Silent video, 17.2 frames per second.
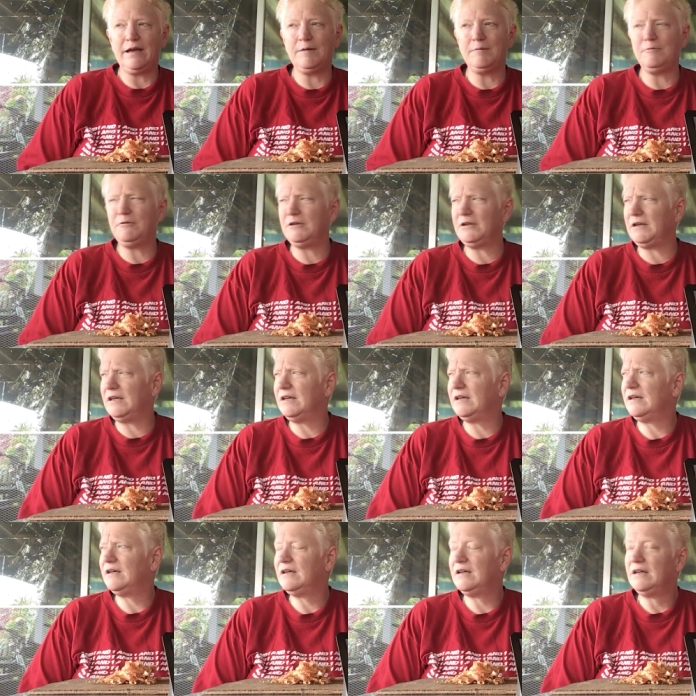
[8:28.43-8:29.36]
am really
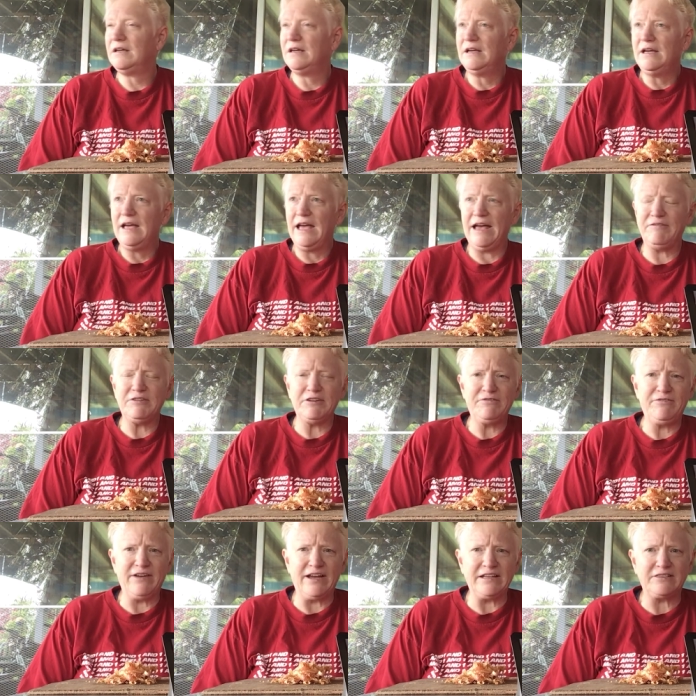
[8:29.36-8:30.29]
having to
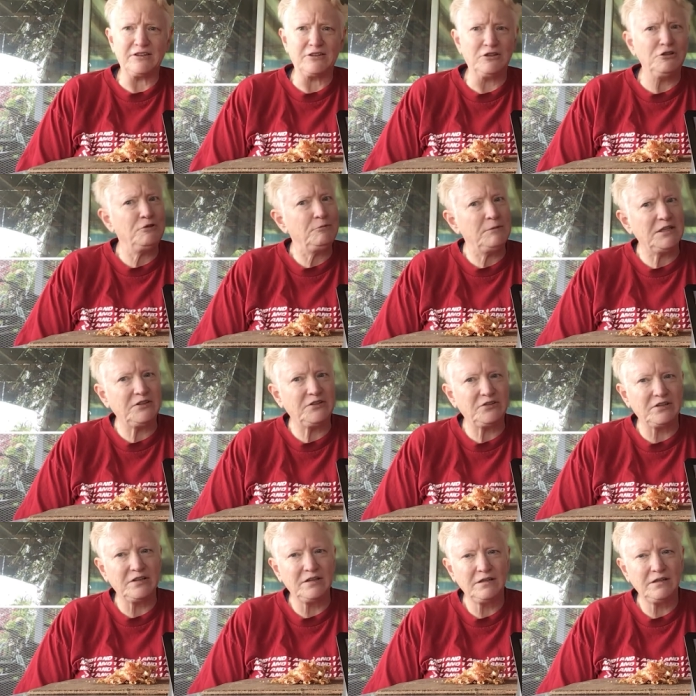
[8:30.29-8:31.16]
fight the gloomies